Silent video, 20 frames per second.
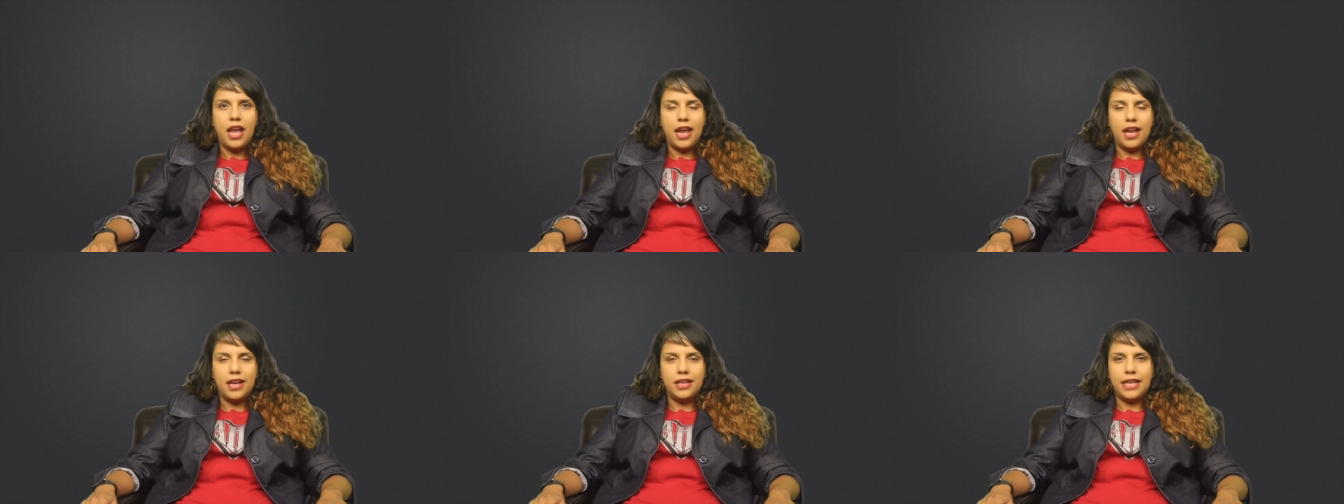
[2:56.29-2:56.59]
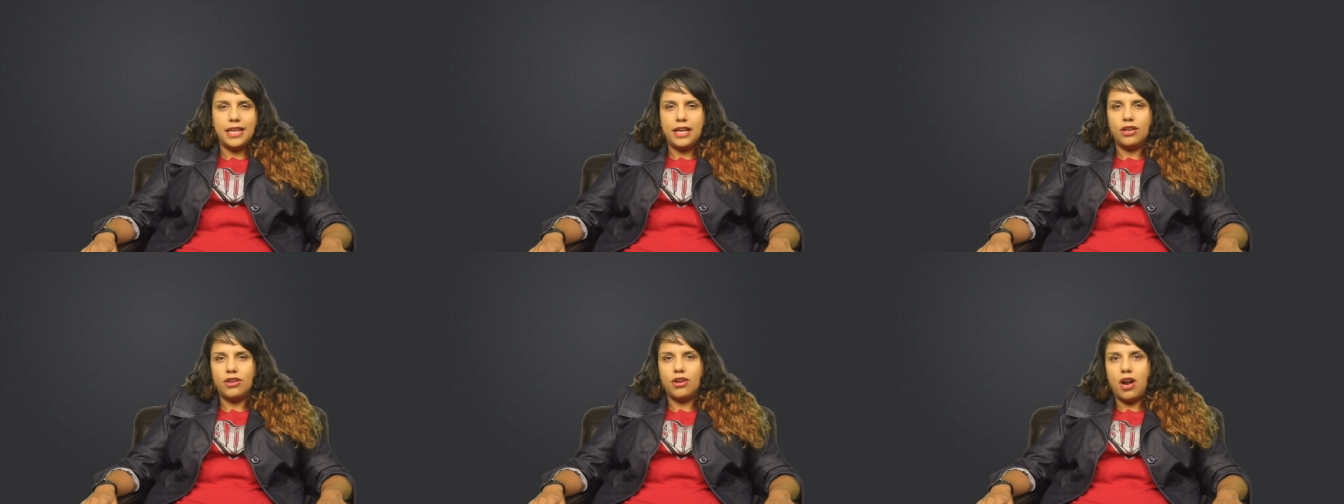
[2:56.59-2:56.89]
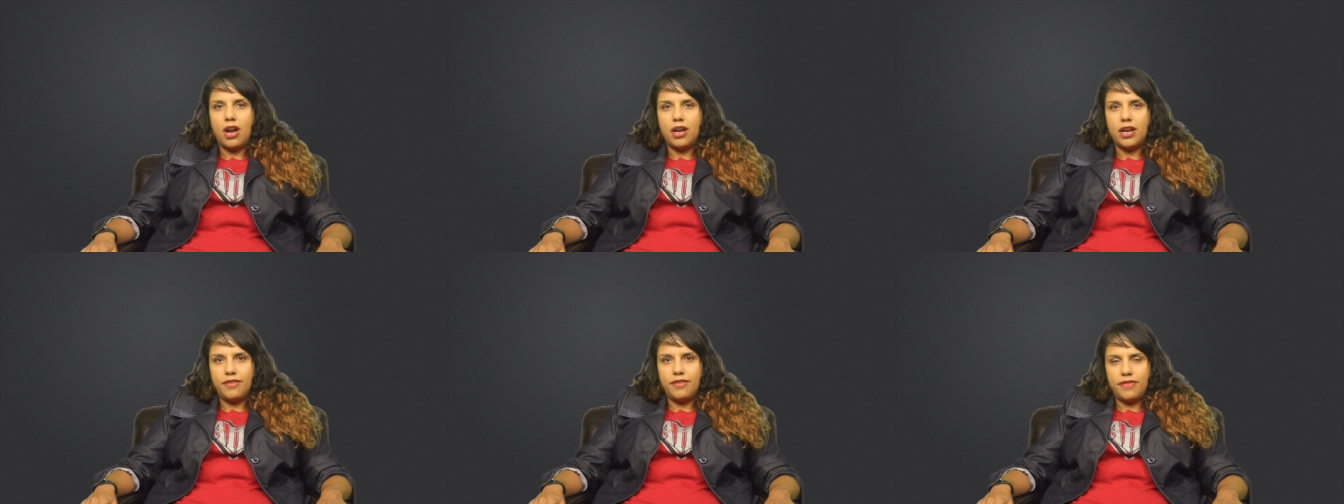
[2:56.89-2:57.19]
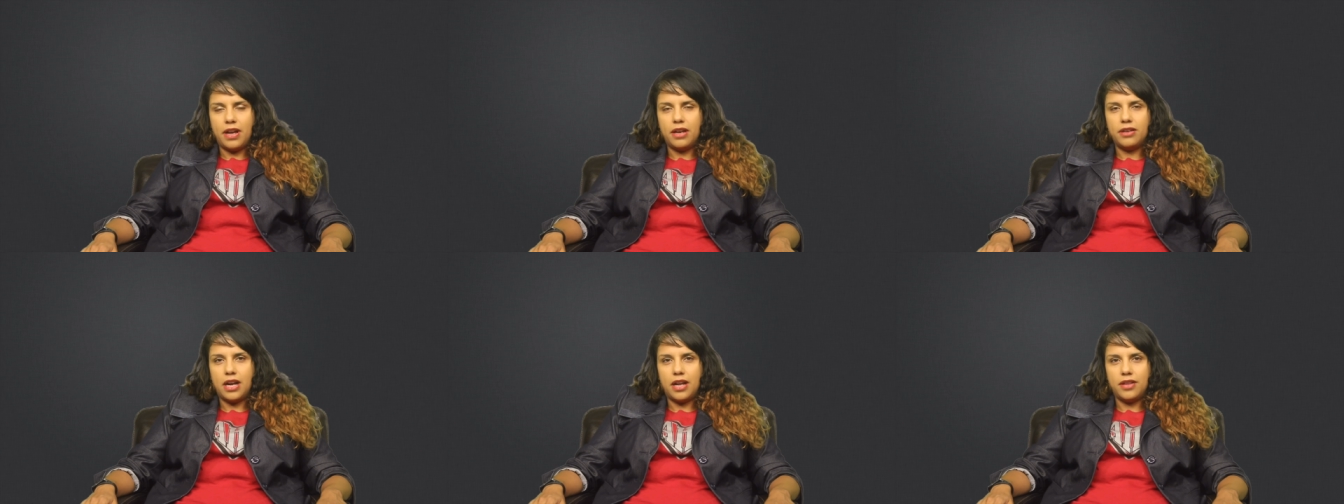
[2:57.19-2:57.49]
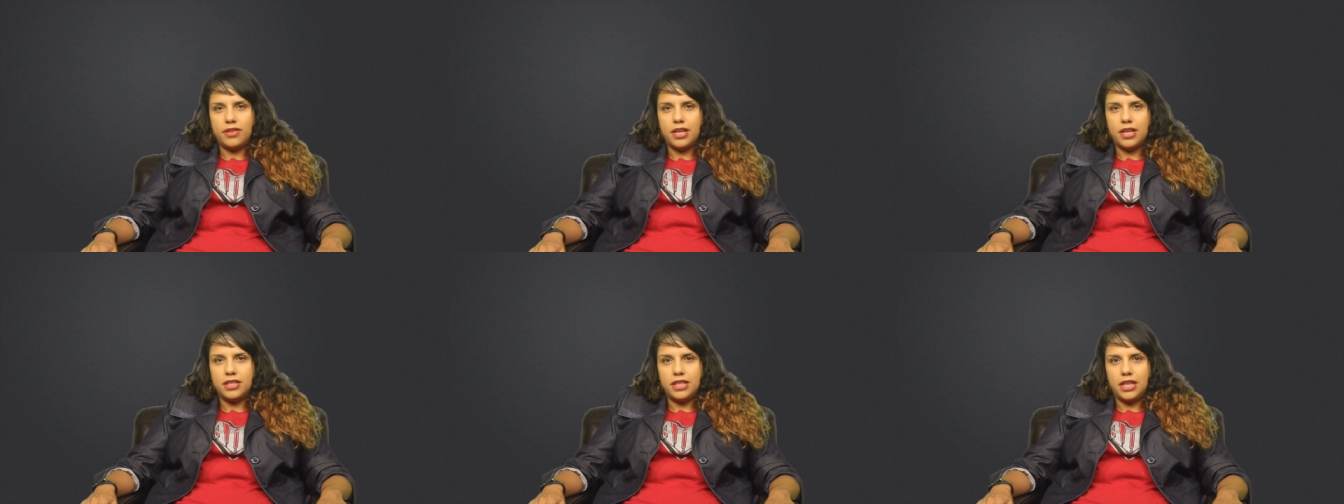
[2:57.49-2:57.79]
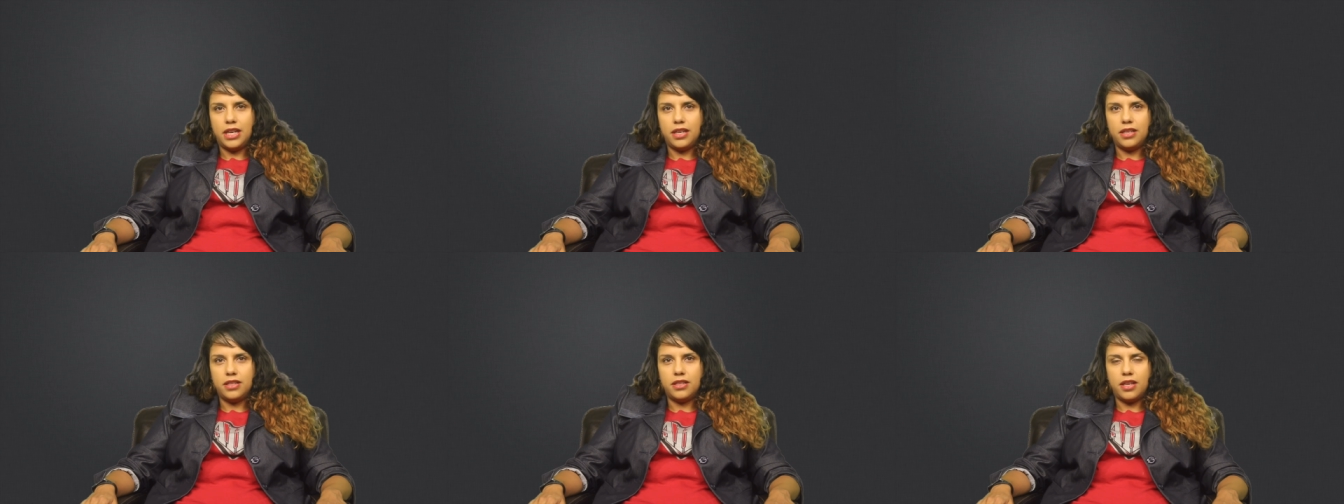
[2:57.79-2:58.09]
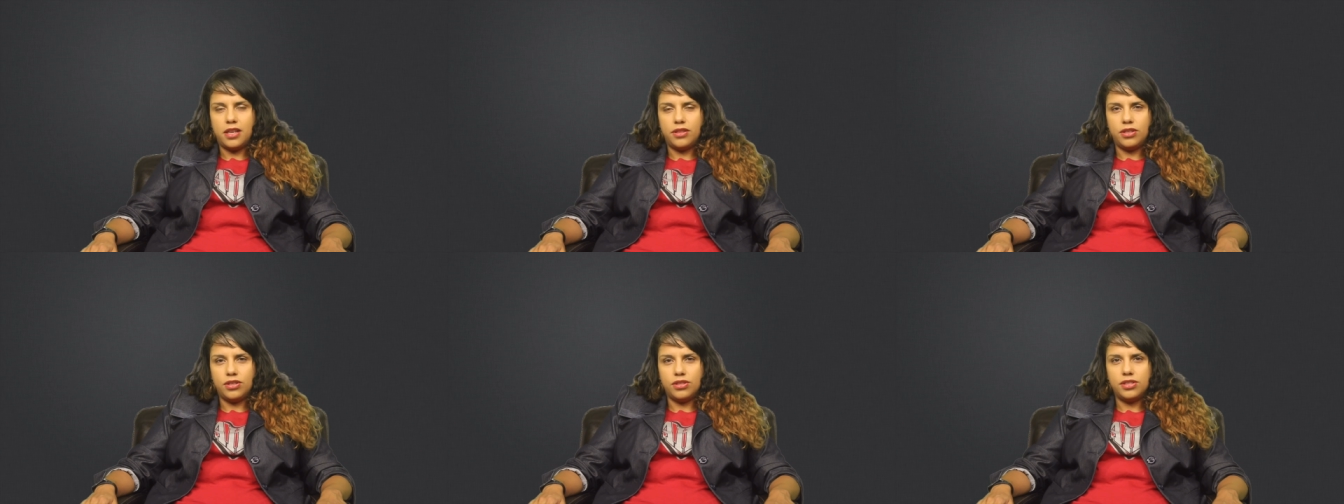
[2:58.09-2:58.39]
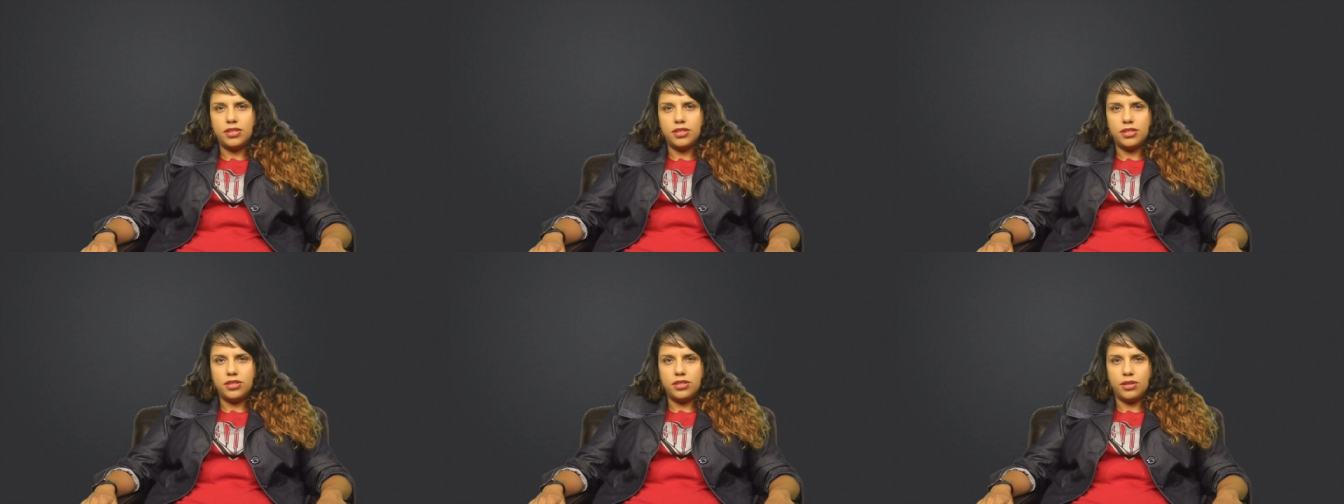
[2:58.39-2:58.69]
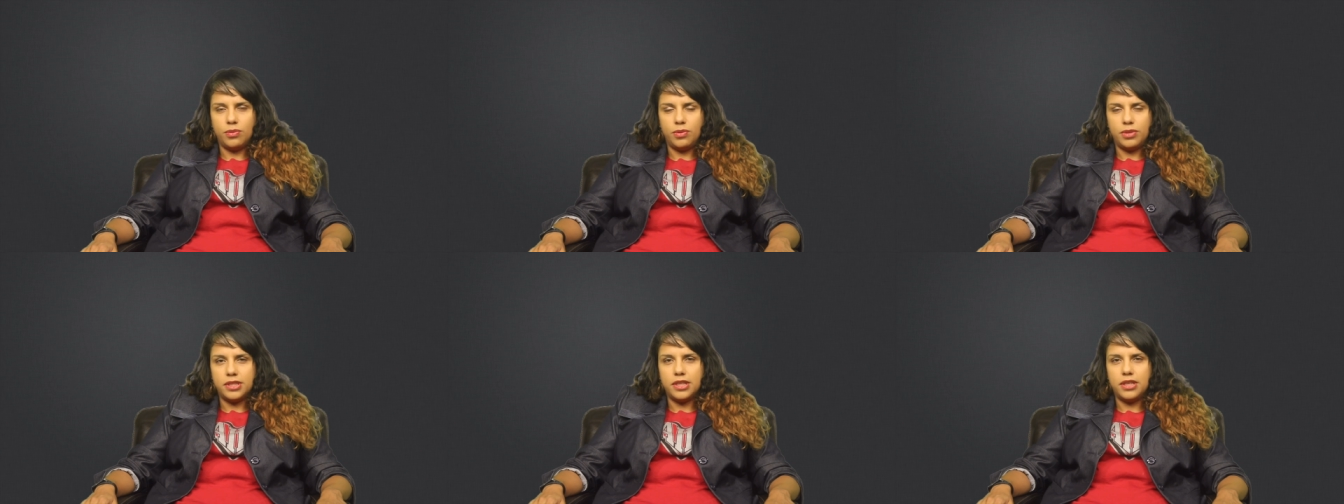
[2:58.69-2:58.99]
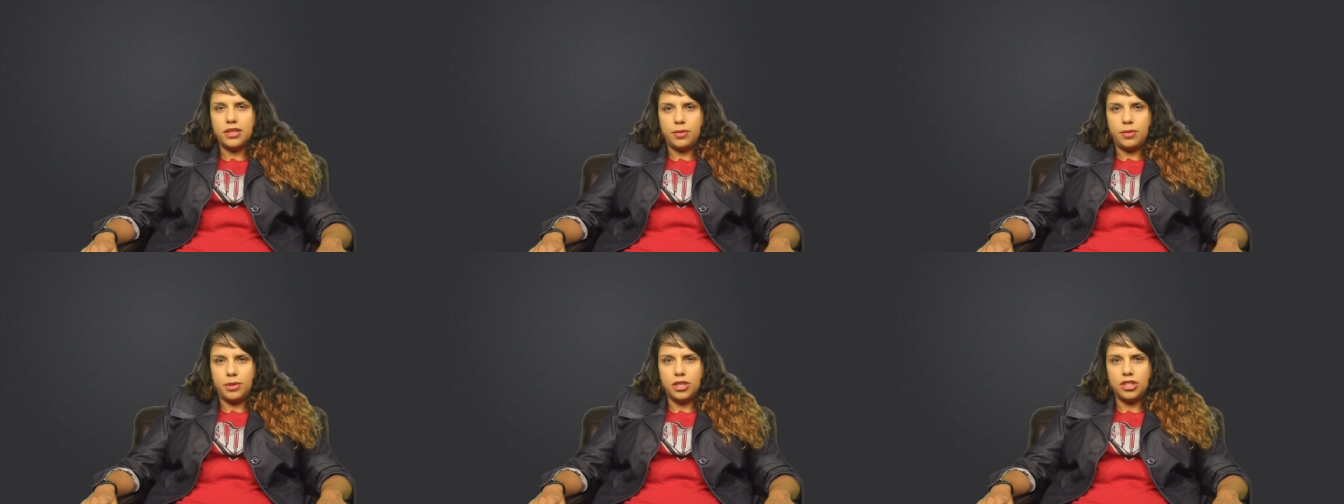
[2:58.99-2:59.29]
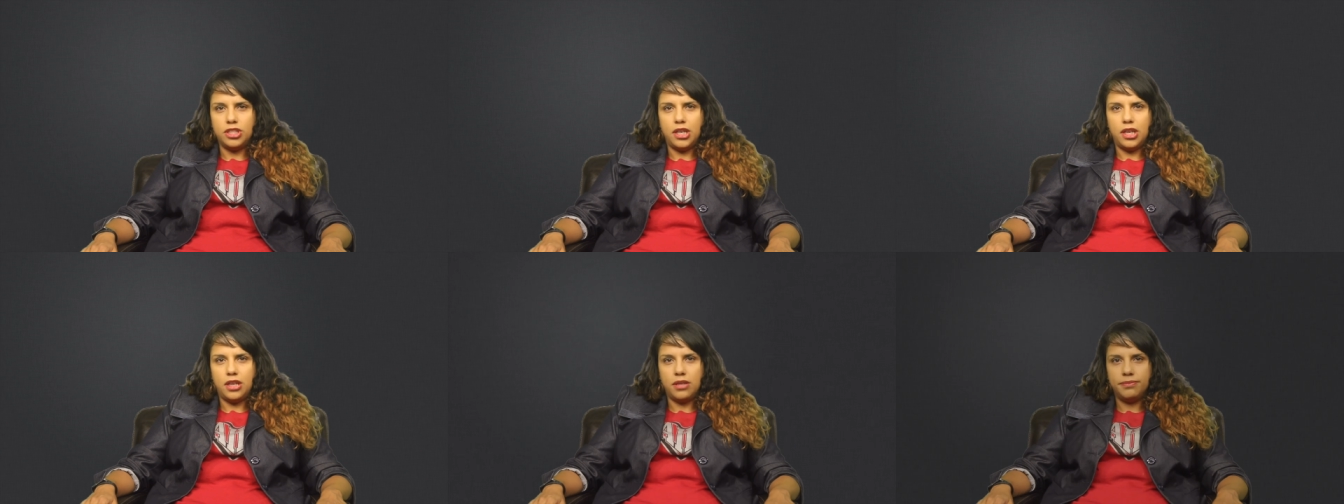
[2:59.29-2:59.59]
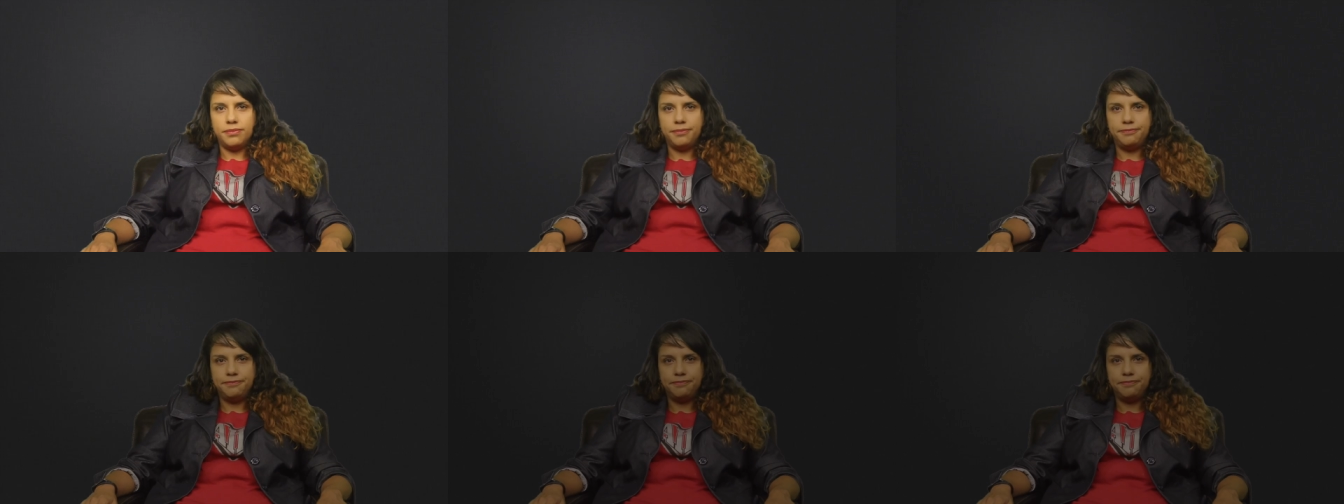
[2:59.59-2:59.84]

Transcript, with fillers: and later on I found out that day that their sister was in the building.